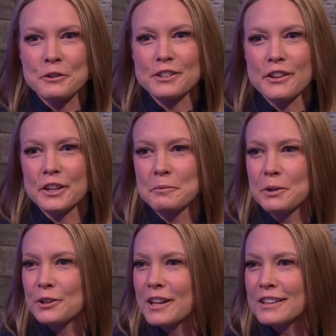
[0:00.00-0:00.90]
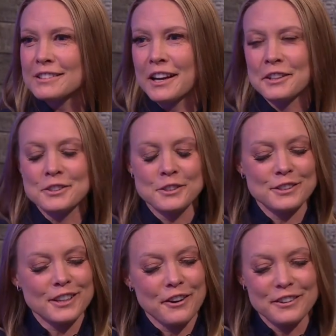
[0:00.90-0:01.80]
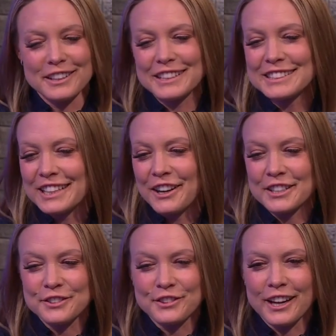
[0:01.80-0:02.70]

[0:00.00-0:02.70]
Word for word: Trent was on the computer last night. As soon as it got released, he got his